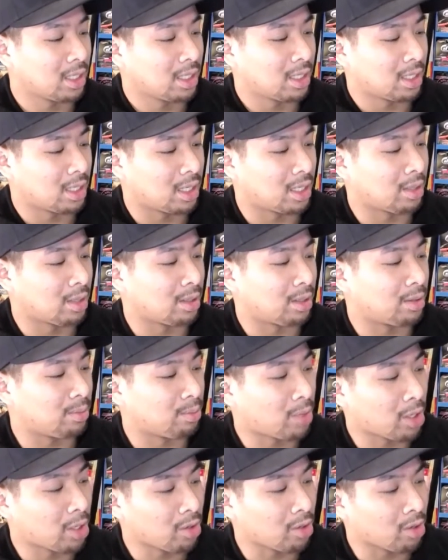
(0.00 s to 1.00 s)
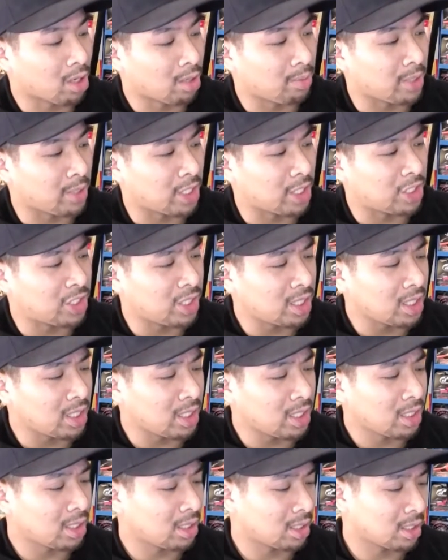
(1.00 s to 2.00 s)
Mario
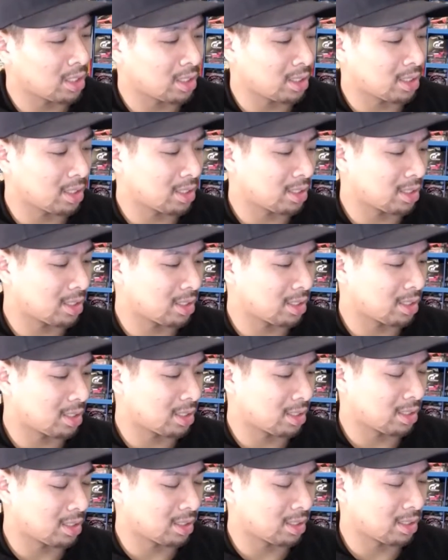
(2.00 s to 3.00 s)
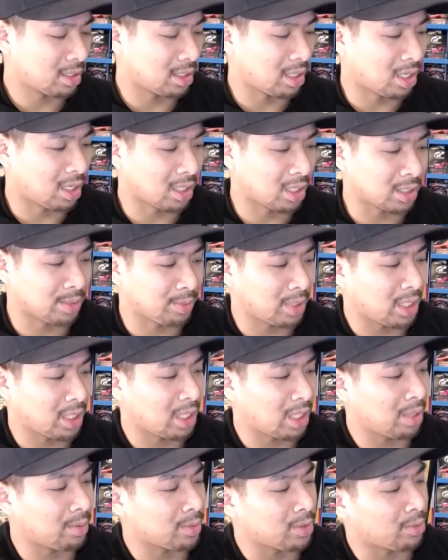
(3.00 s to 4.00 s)
RPG, awesome
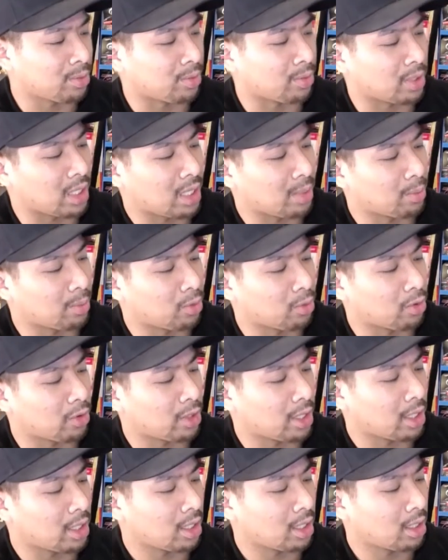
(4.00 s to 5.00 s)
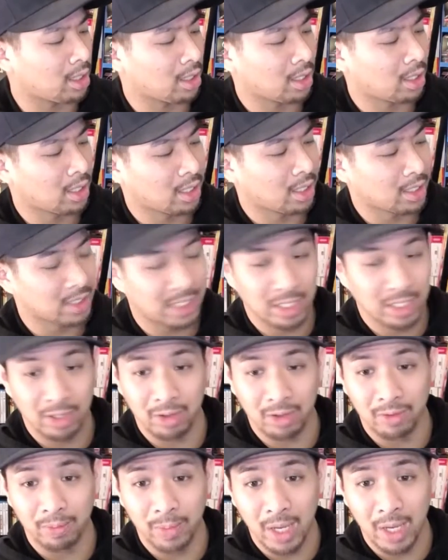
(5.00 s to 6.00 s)
game, Super Game Boy, Secret
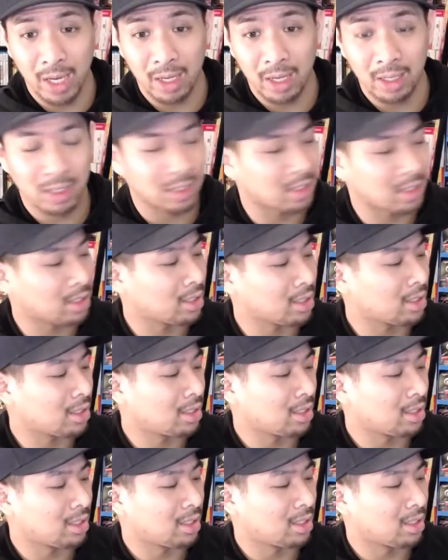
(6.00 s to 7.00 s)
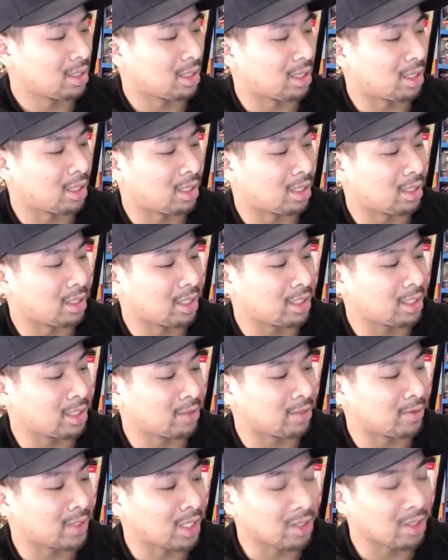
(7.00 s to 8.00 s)
of Mana, Legend
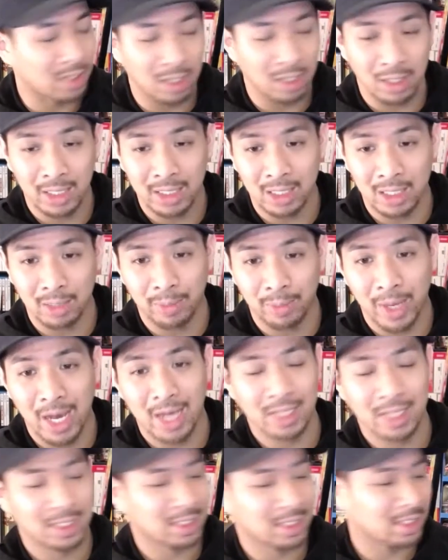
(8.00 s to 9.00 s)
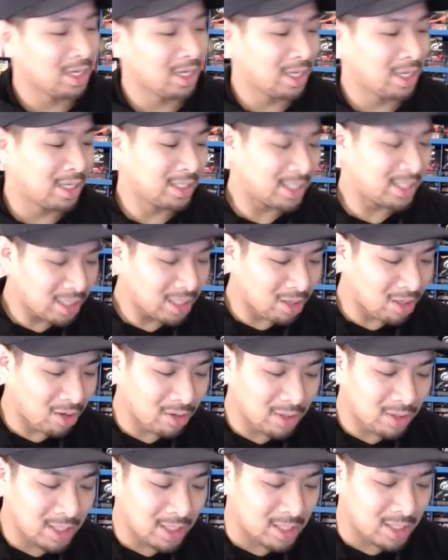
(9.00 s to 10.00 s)
of Zelda: Link to the Past. Seeing all
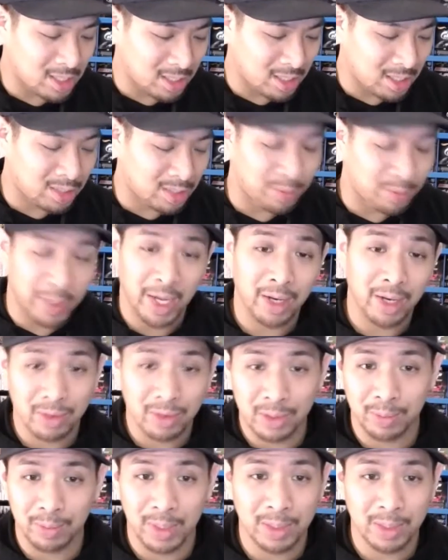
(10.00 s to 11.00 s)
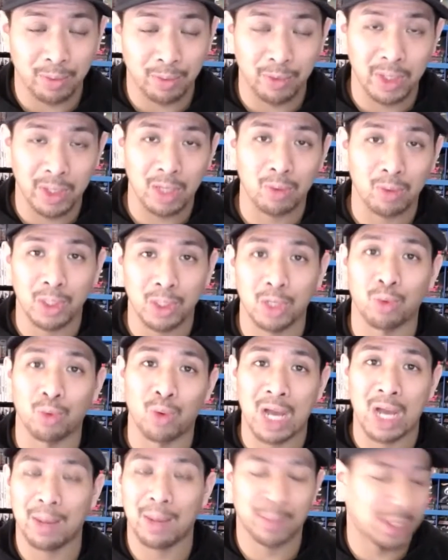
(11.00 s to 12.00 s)
these manuals makes me really wonder
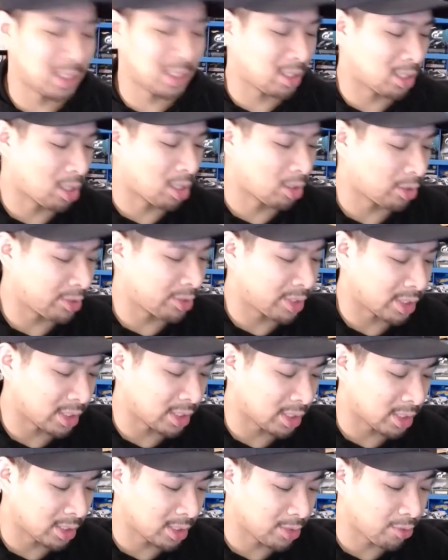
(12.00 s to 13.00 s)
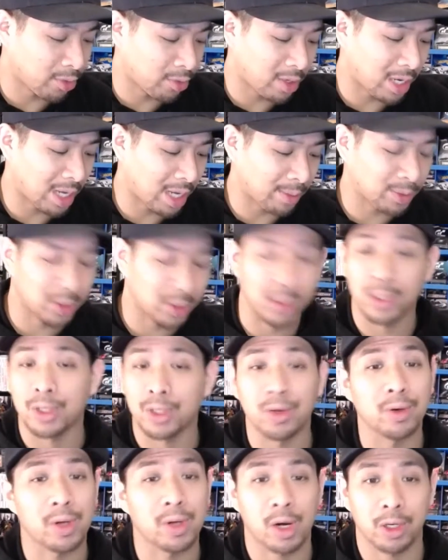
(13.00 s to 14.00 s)
what happened to the cartridges, because there were absolutely
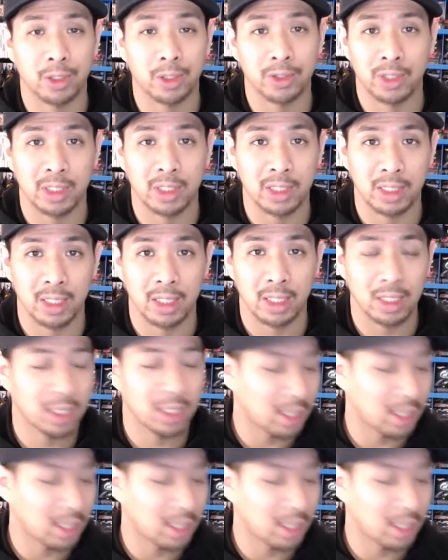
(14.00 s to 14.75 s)
no cartridges there.